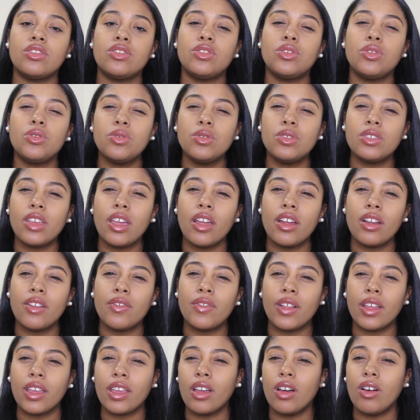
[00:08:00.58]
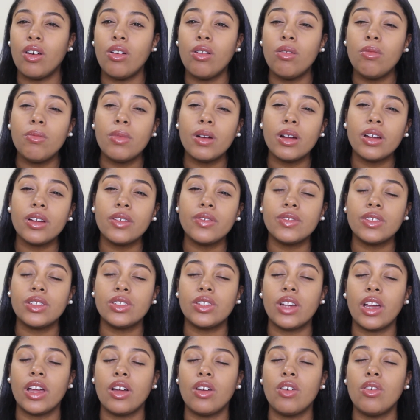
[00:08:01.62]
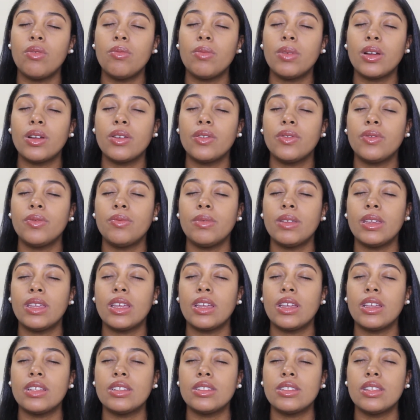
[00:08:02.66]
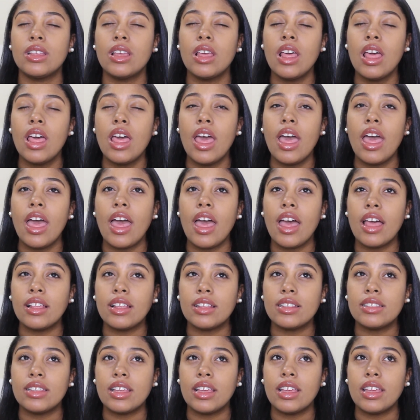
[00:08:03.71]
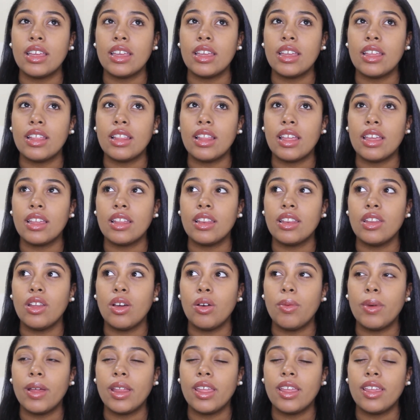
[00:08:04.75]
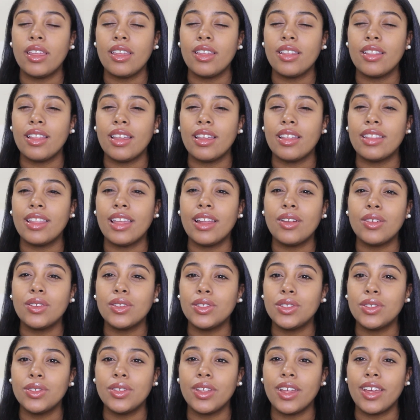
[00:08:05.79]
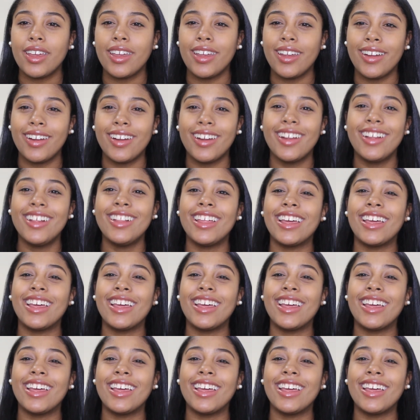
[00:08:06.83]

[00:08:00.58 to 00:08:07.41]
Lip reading: too scared of like a home birth to try home birth, because as I said, like nobody, like they don't do that here.